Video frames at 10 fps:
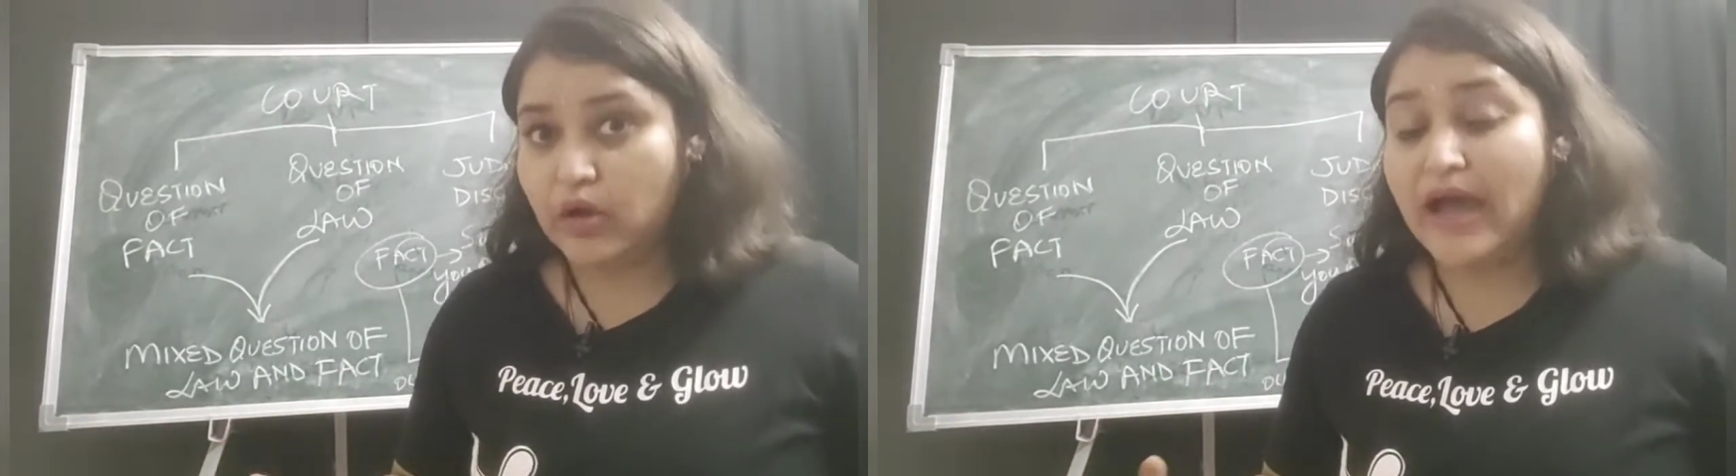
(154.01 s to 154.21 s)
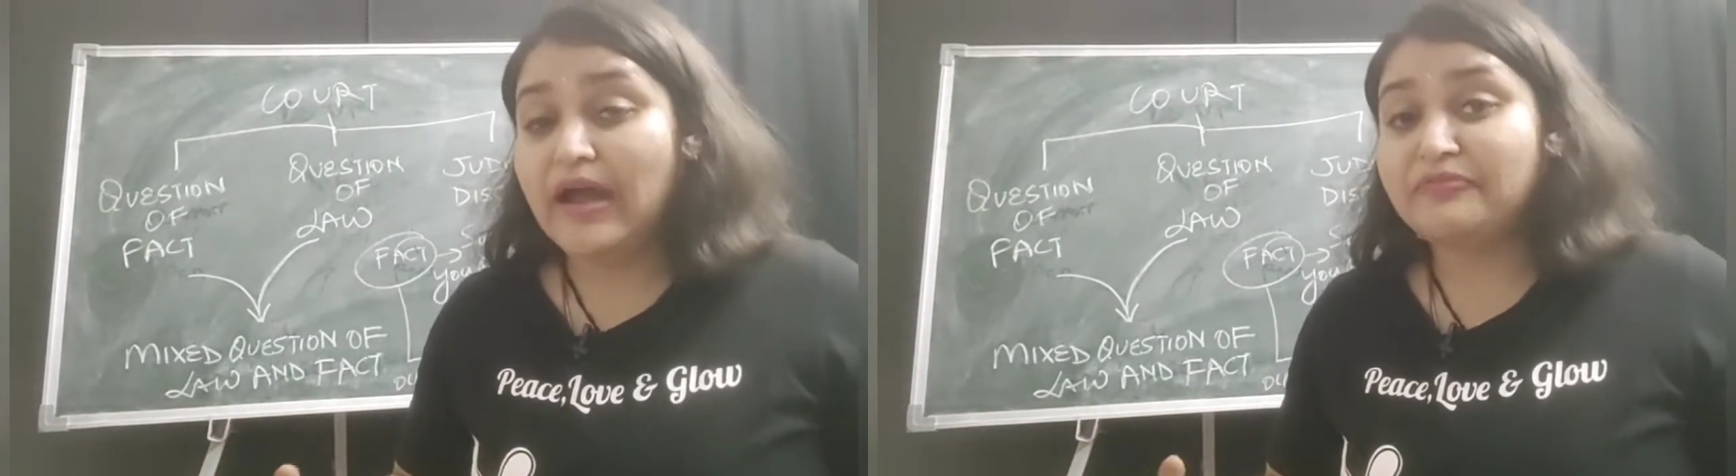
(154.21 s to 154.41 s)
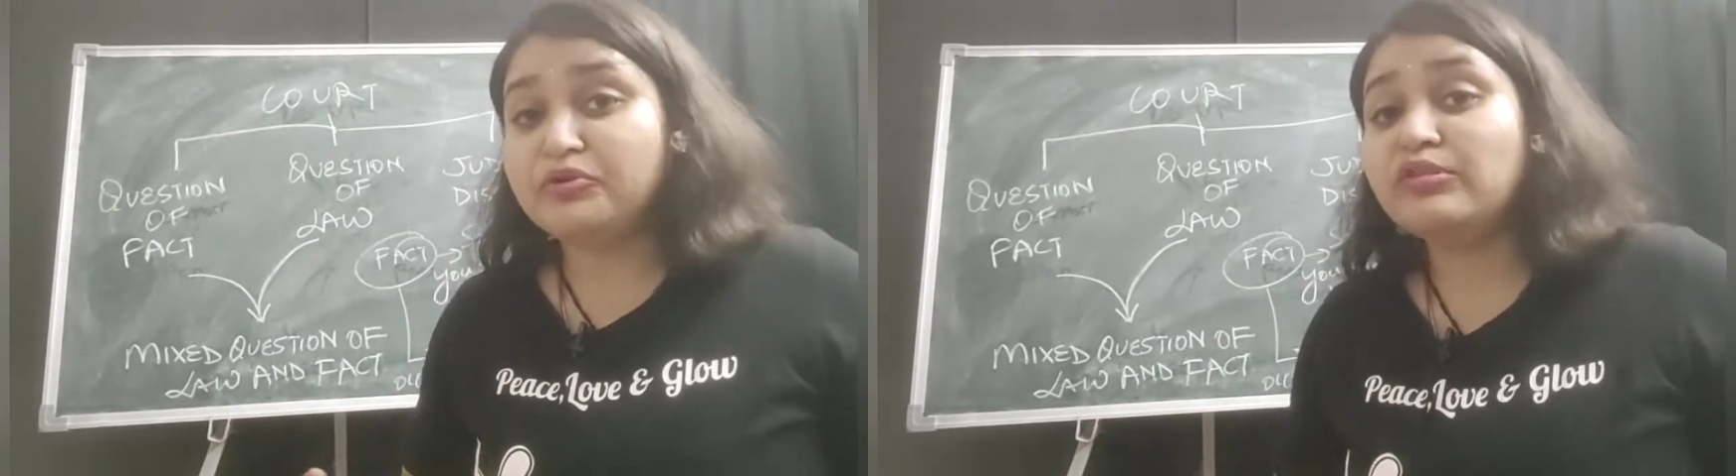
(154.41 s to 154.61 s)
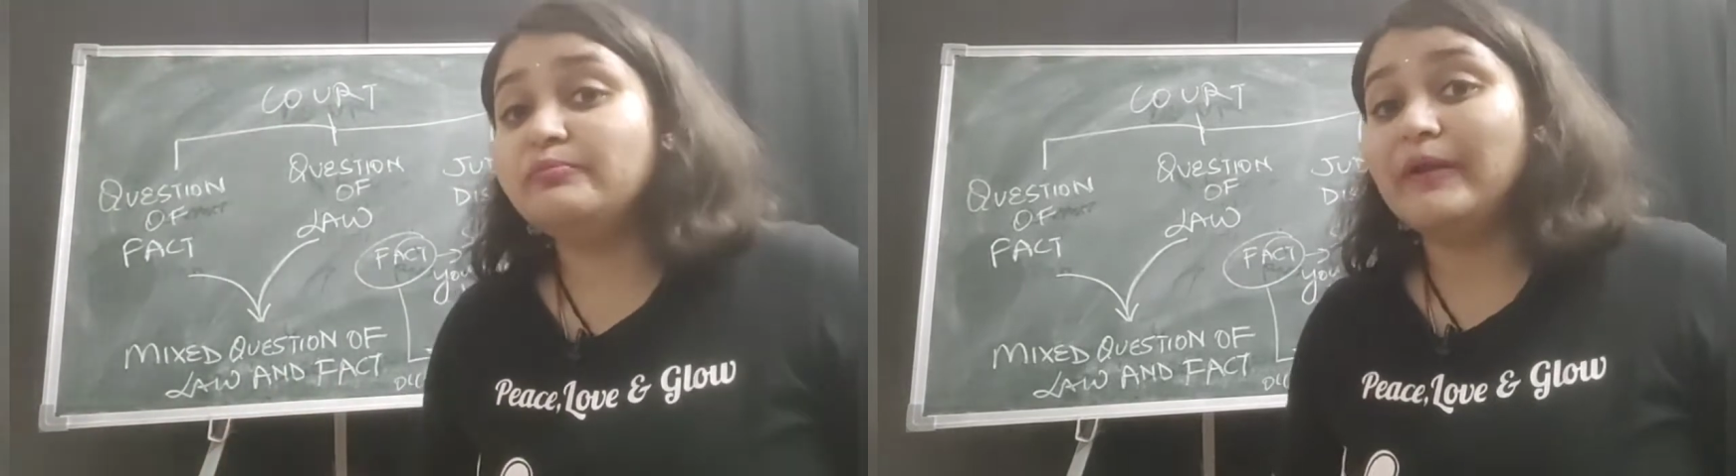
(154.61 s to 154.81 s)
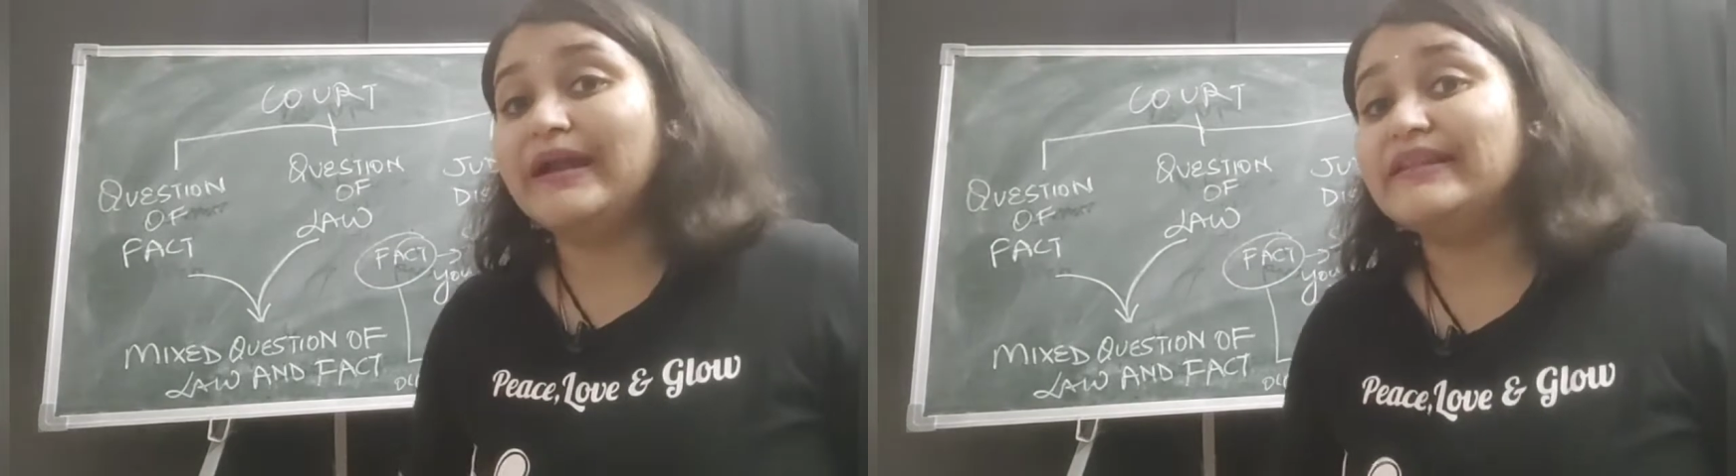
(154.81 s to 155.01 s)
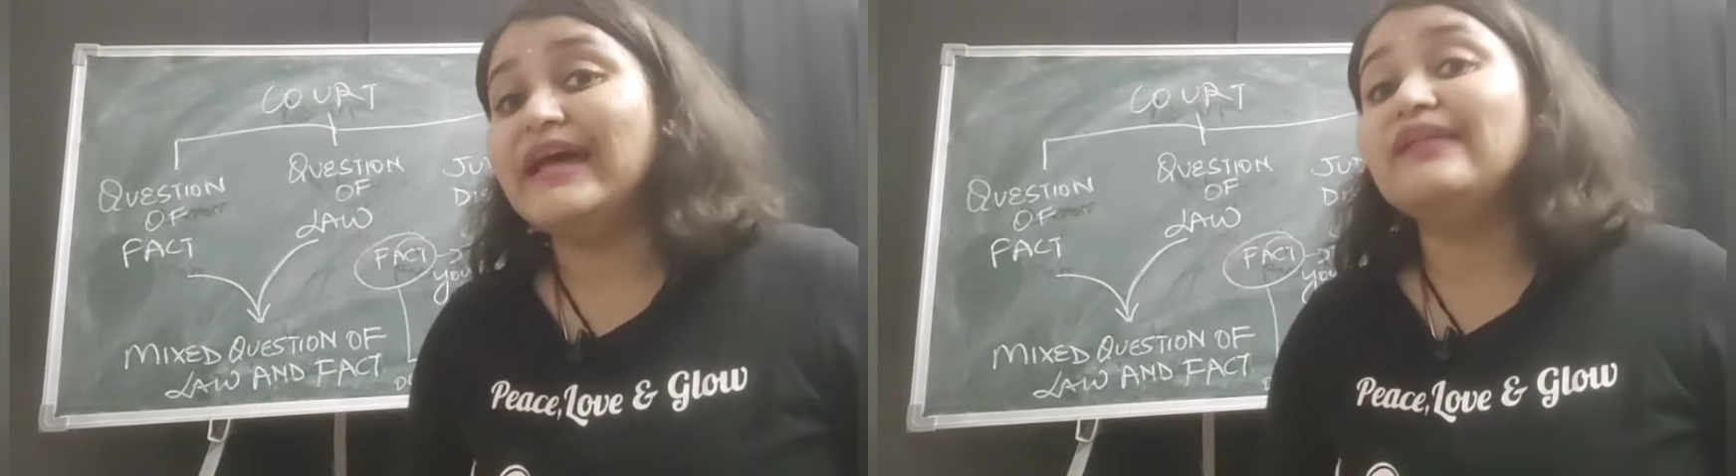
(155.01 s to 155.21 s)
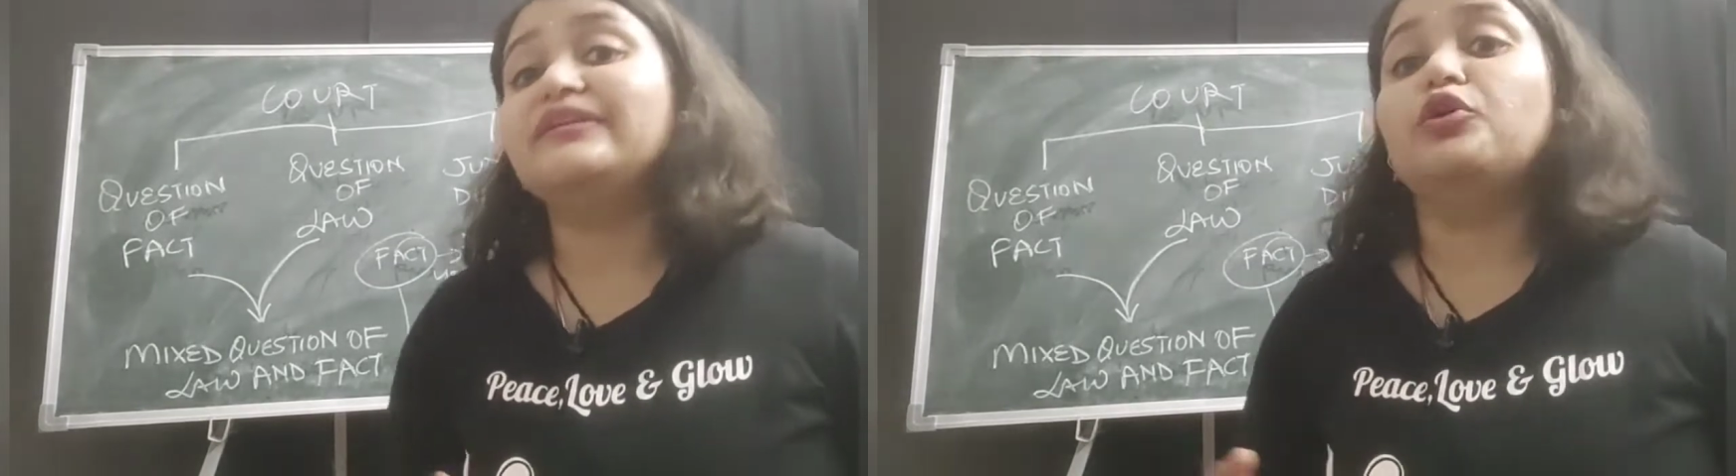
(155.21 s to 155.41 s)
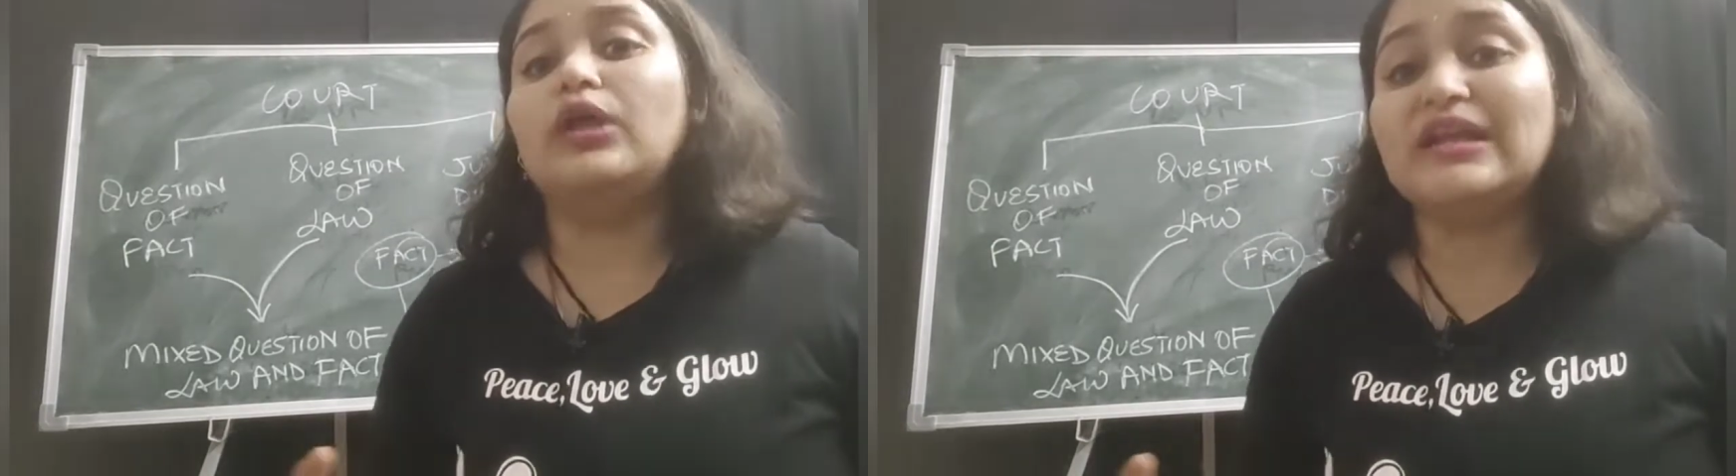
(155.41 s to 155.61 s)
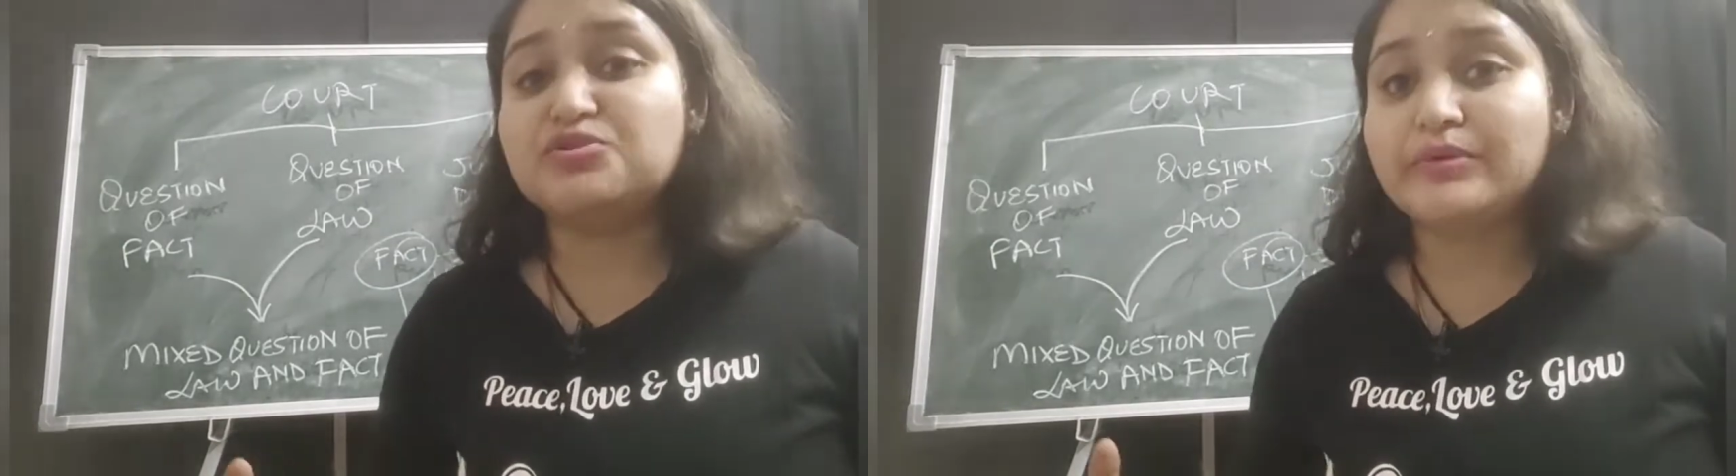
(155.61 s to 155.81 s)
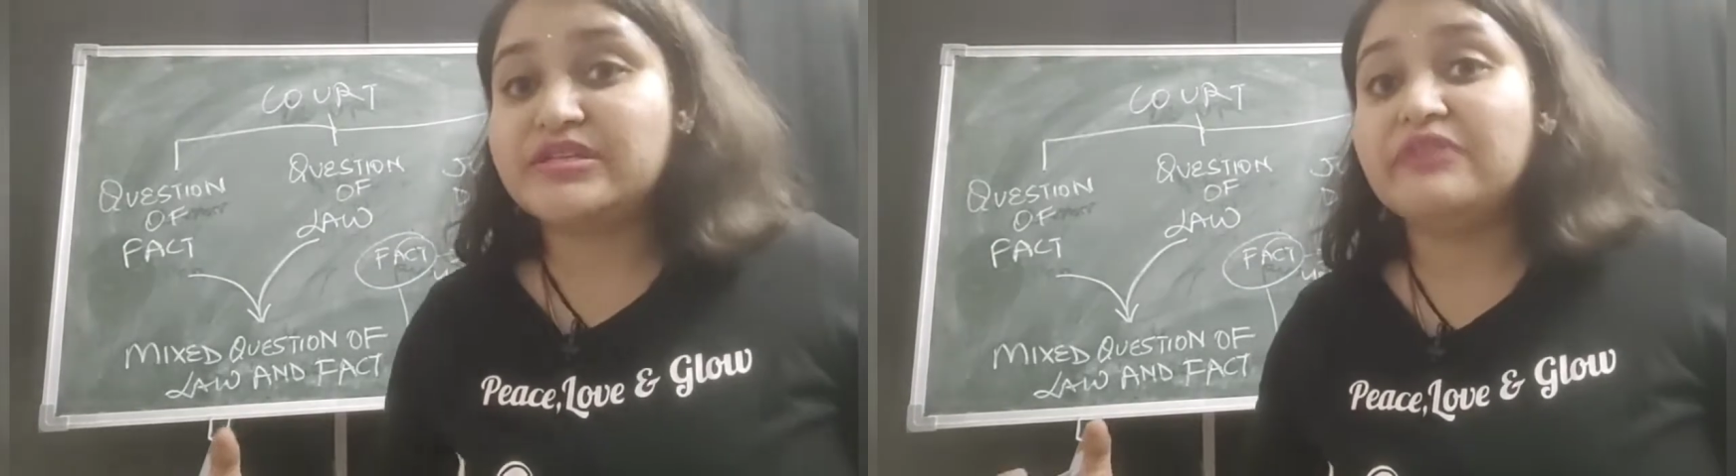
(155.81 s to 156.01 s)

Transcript: I have to spread that knowledge which